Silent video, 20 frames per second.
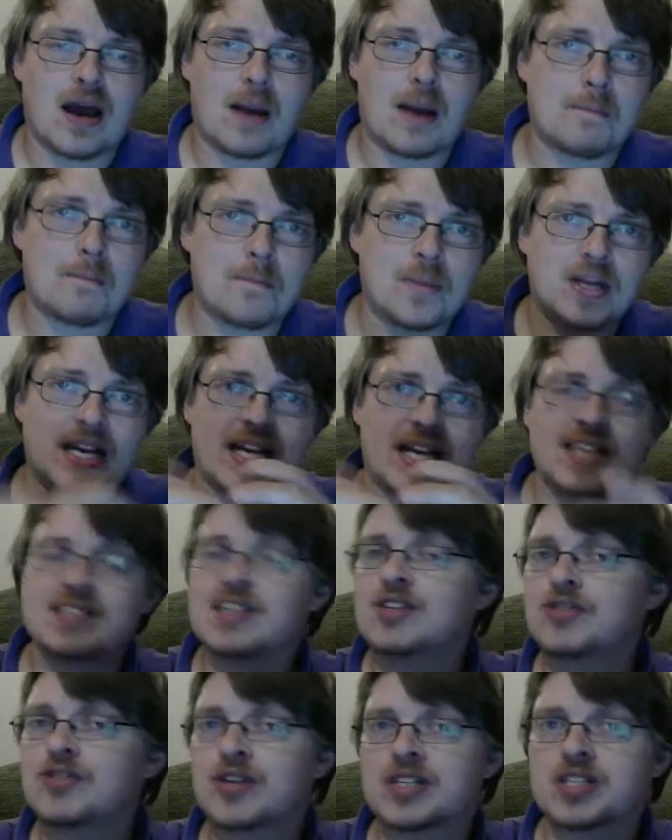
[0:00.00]
But here's an
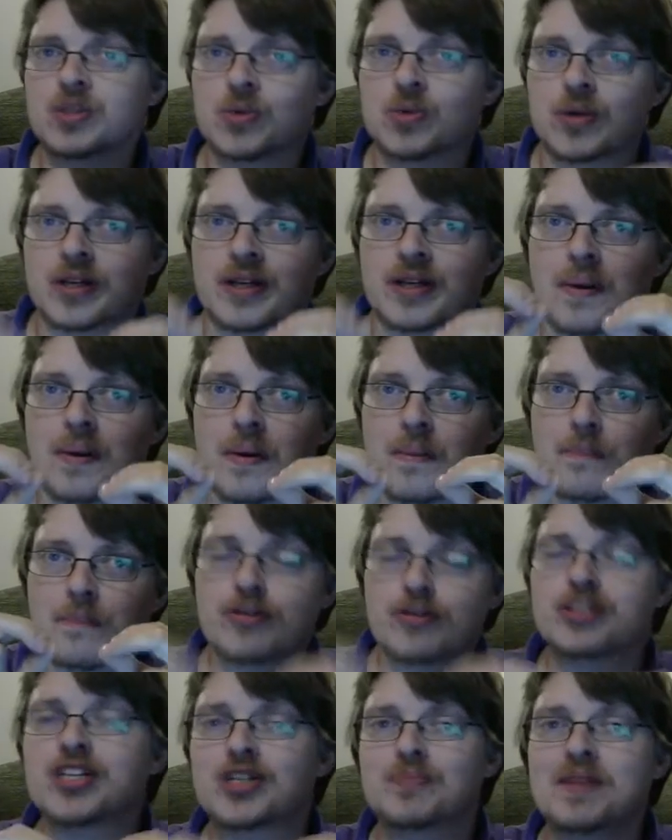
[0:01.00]
interesting one.
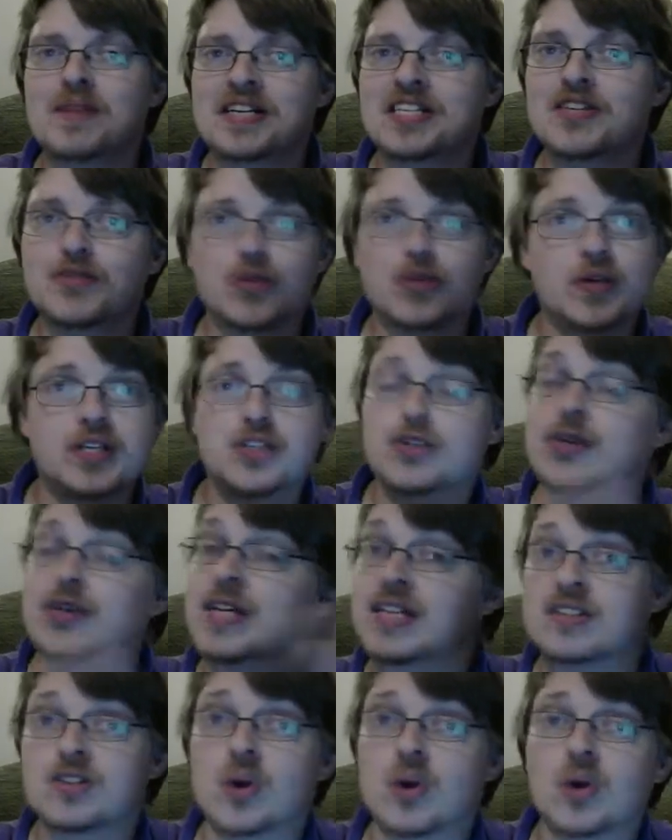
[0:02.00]
British medieval history
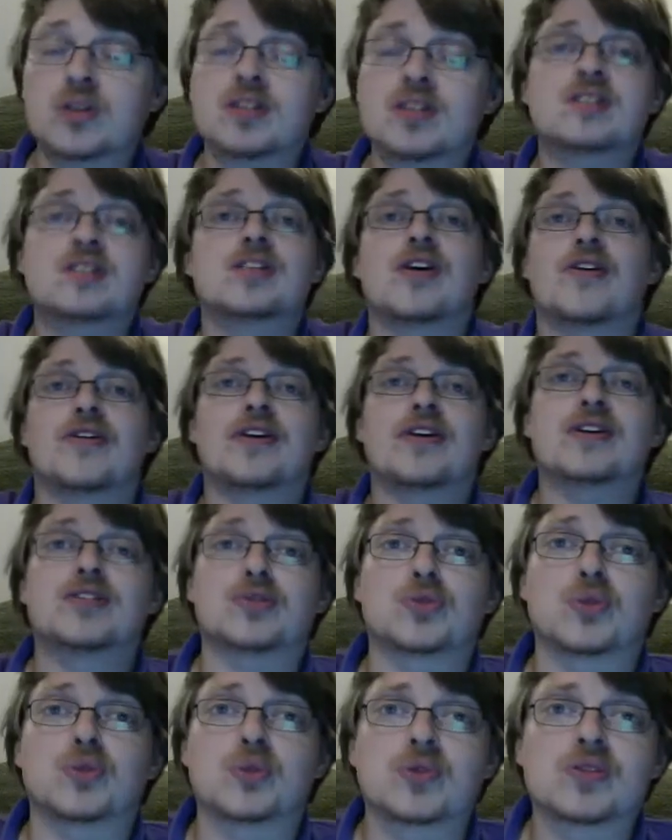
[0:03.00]
is not a serious
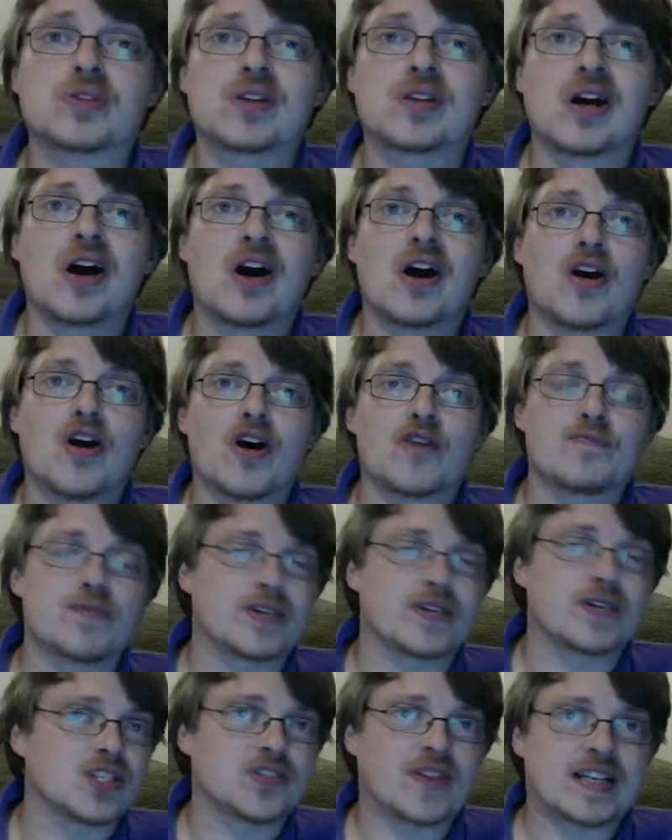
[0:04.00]
source of
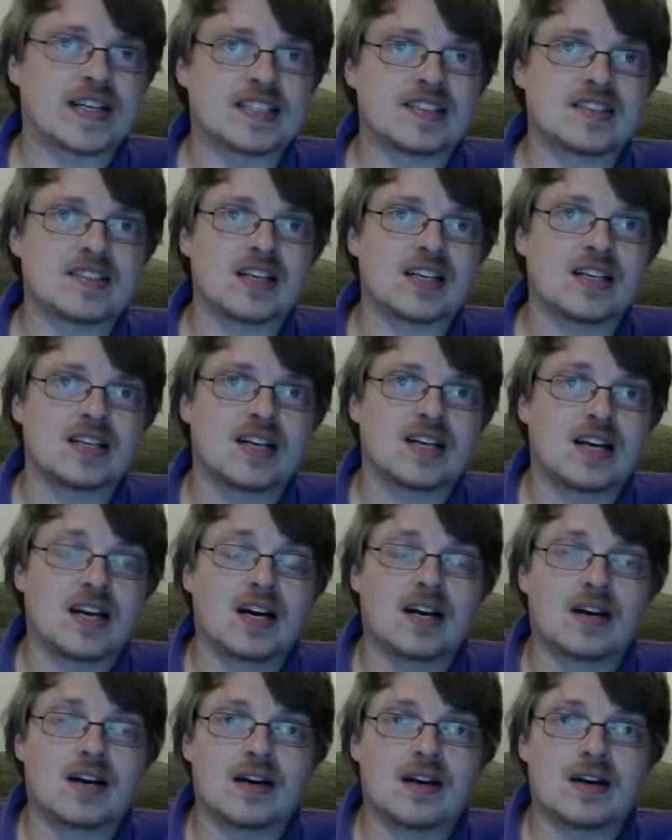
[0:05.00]
British fantasy
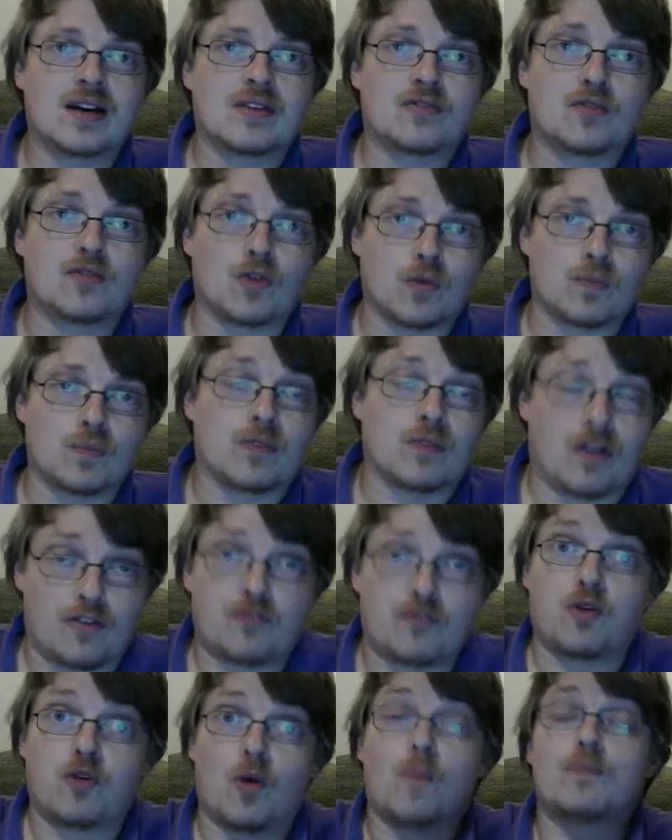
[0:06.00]

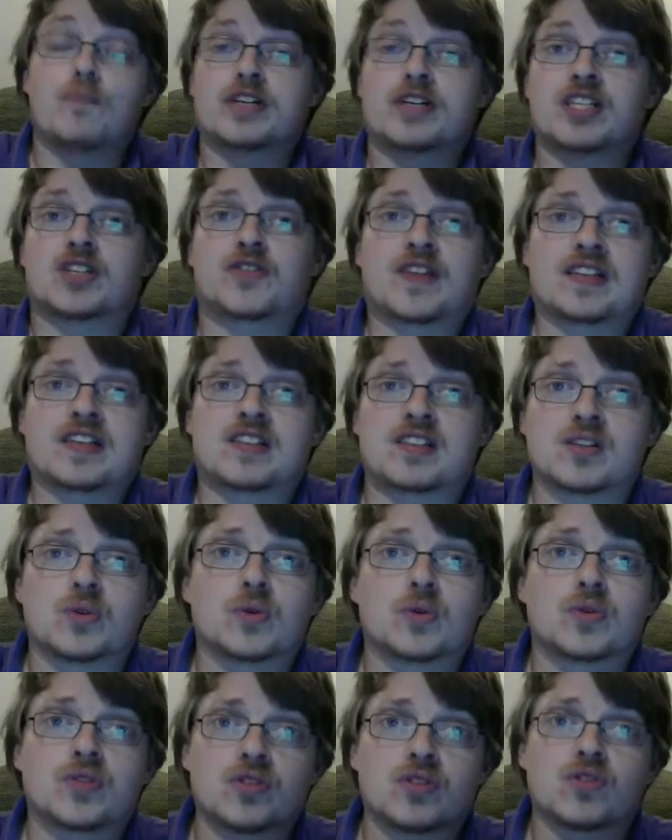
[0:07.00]
for British fantasy
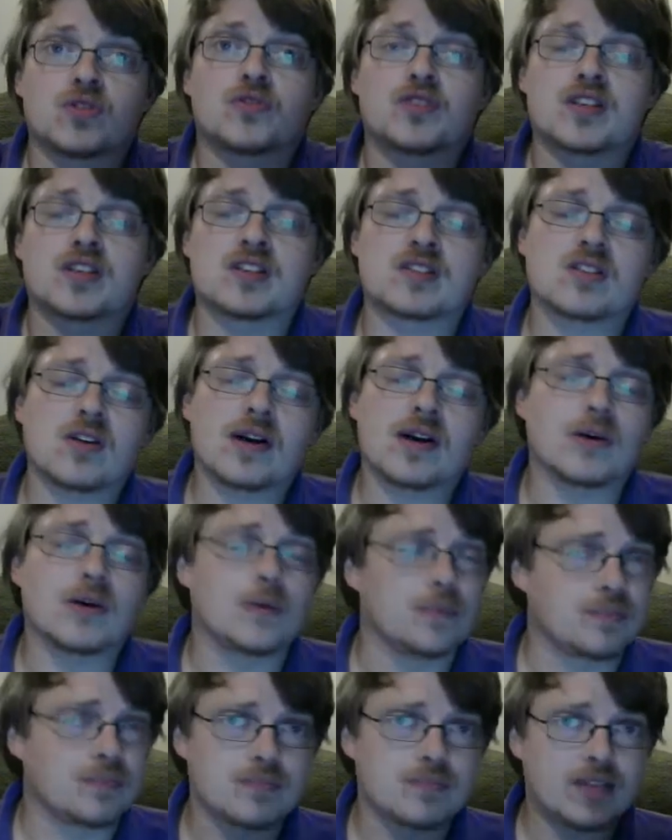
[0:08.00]
authors of this style.
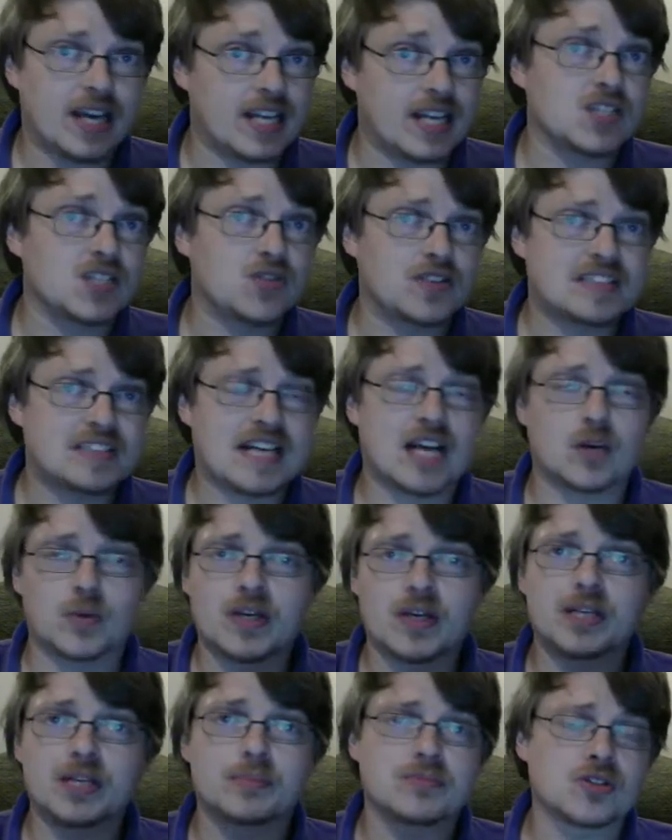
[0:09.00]
It is for Tad
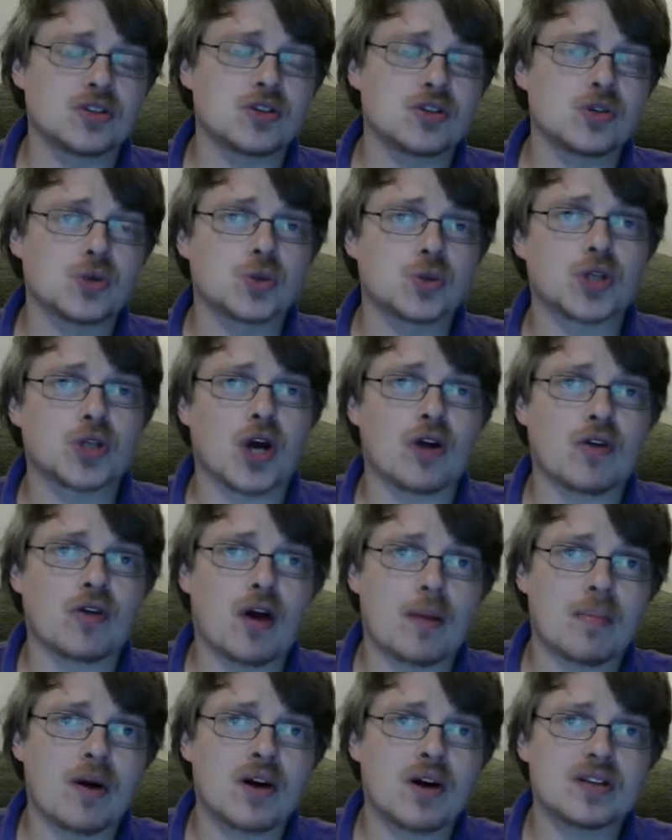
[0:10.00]
Williams and George R.R.
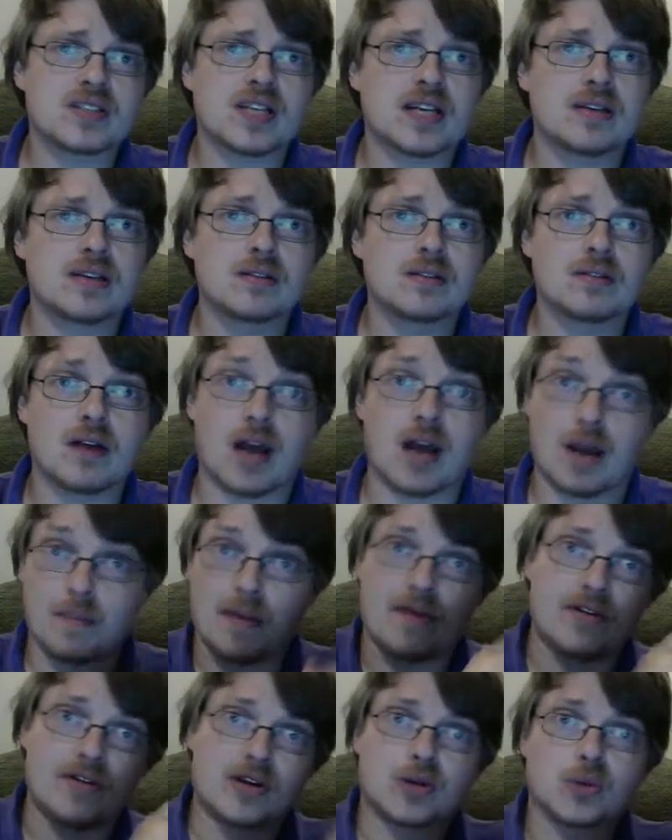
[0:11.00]
Martin,
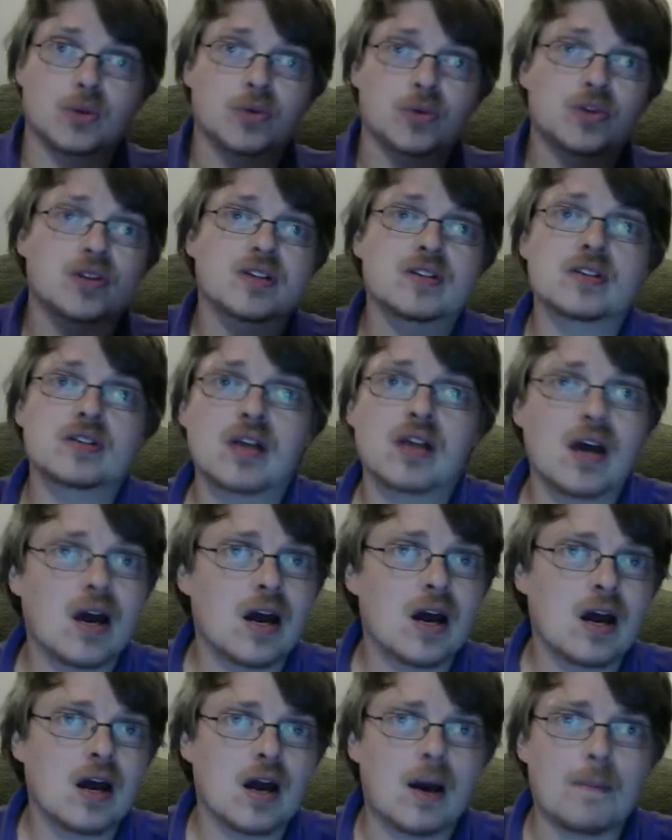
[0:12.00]
American authors,
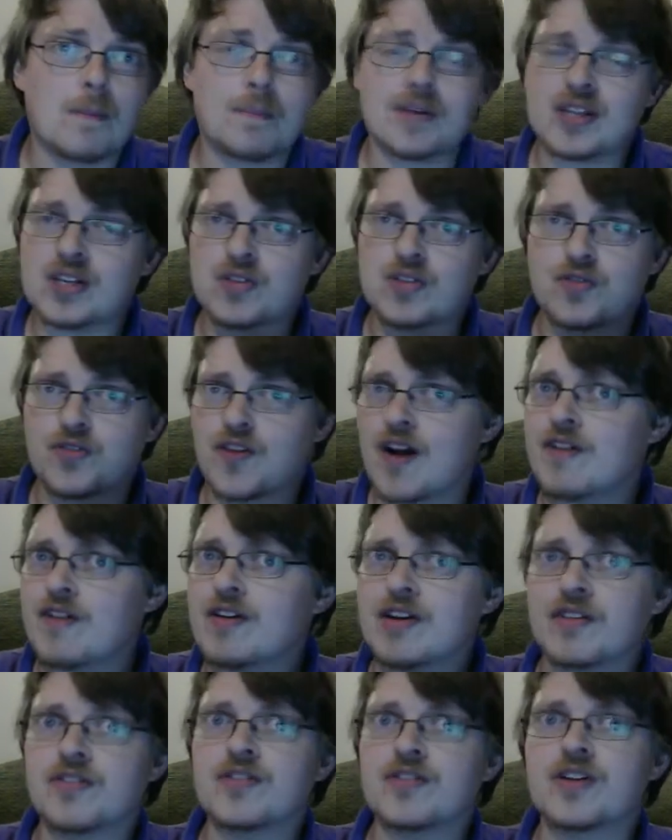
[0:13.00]
but there's very
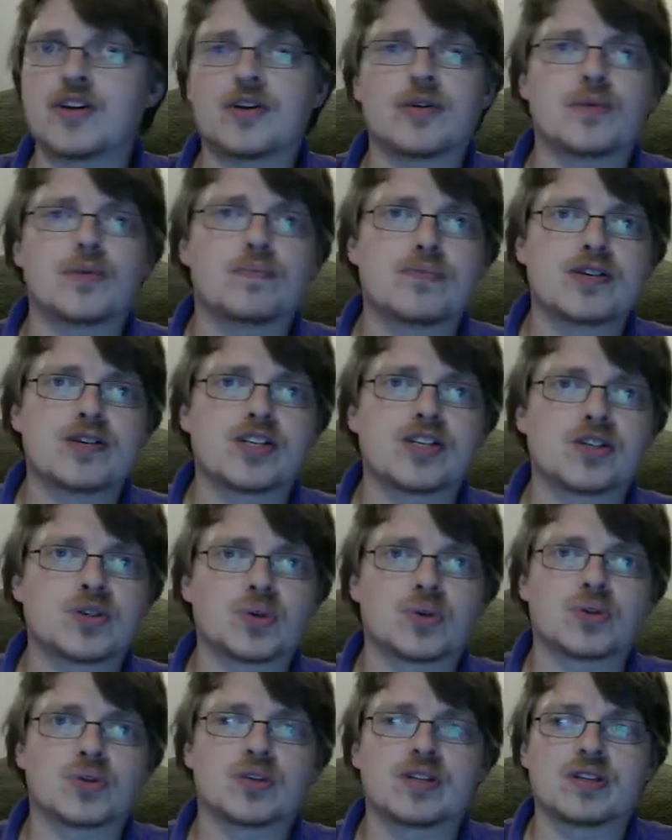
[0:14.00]
few British
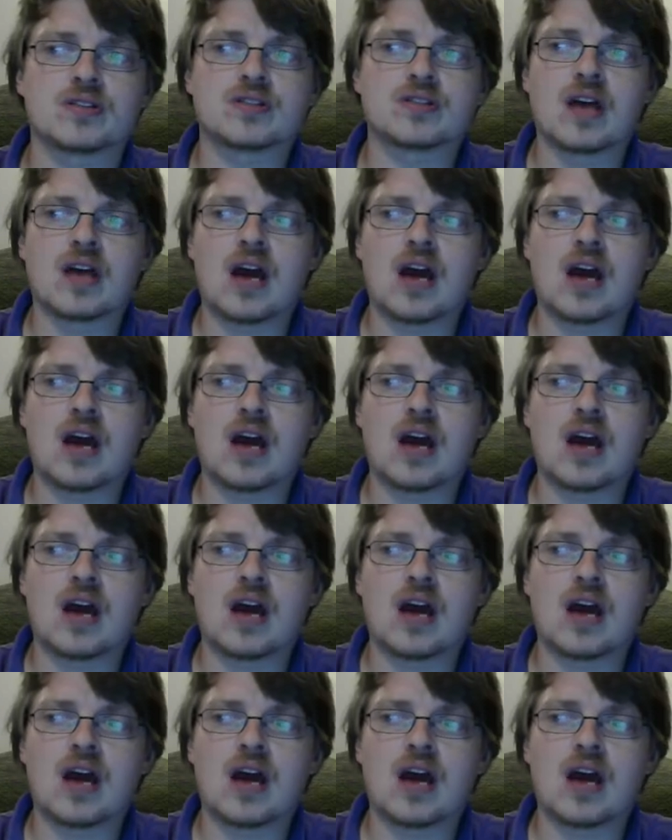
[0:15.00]
authors